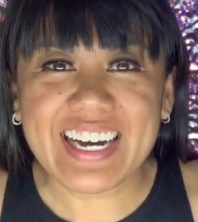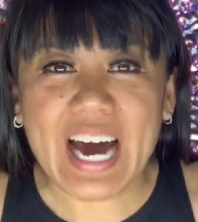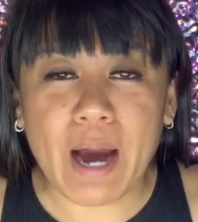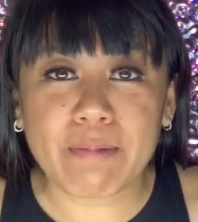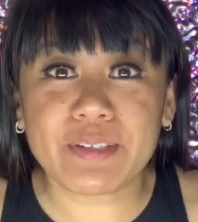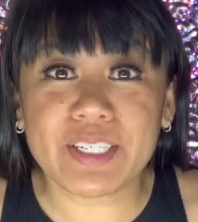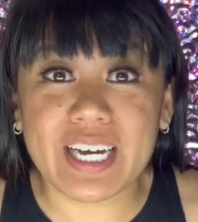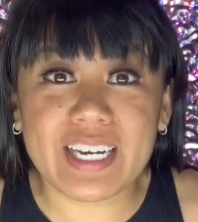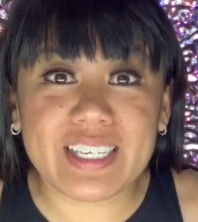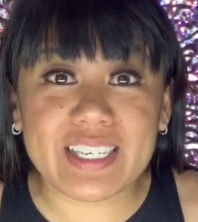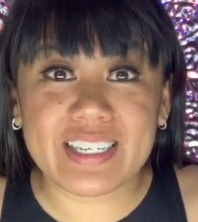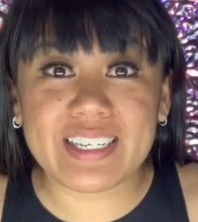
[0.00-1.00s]
I'm
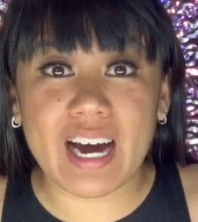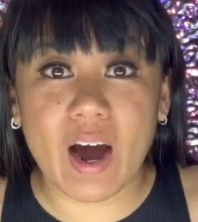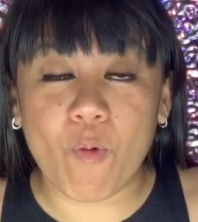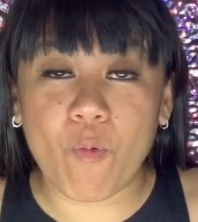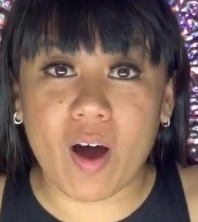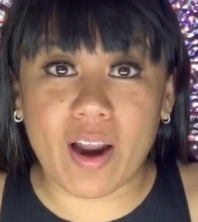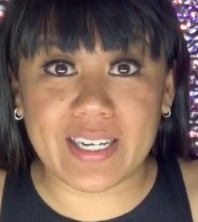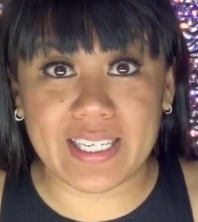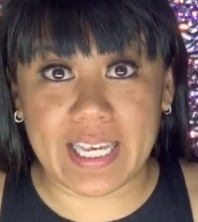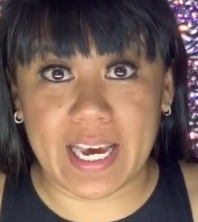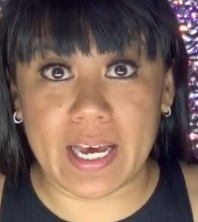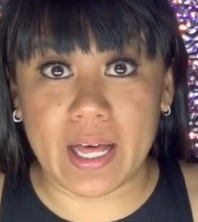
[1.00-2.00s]
just uh, want to
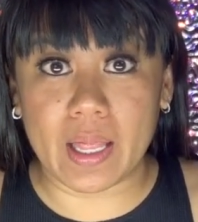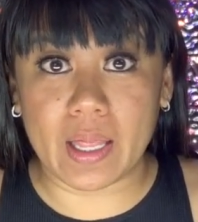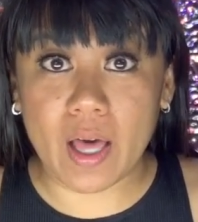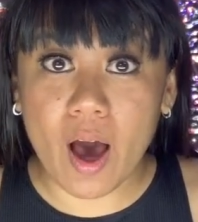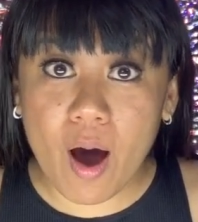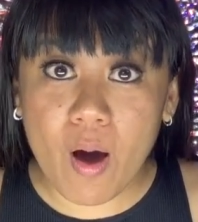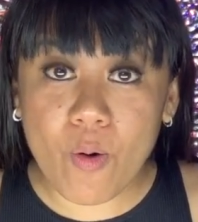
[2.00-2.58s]
say hello,